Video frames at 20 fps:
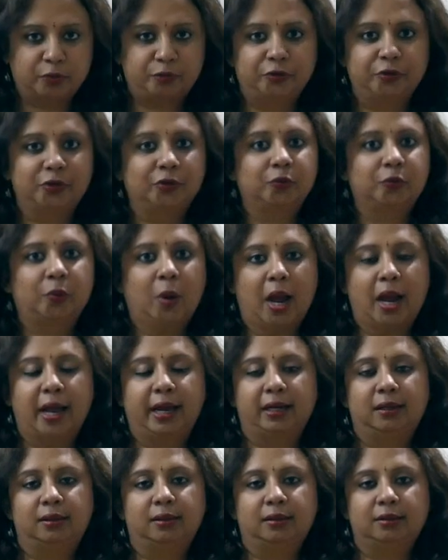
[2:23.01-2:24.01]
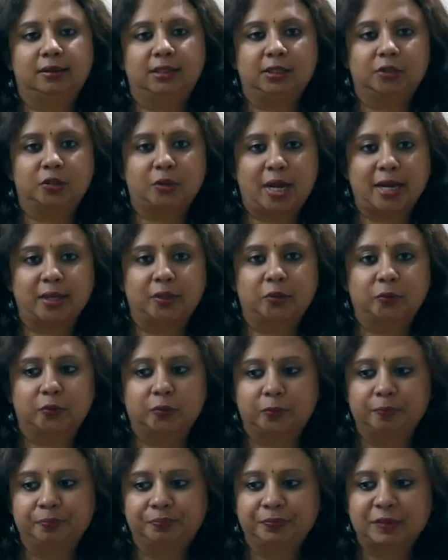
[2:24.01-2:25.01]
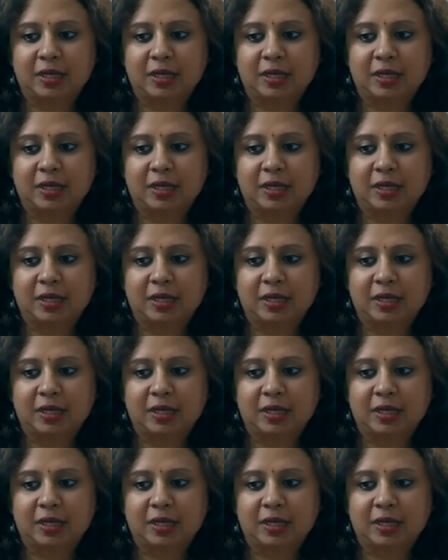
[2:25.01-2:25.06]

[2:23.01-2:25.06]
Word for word: of you and uh, they try to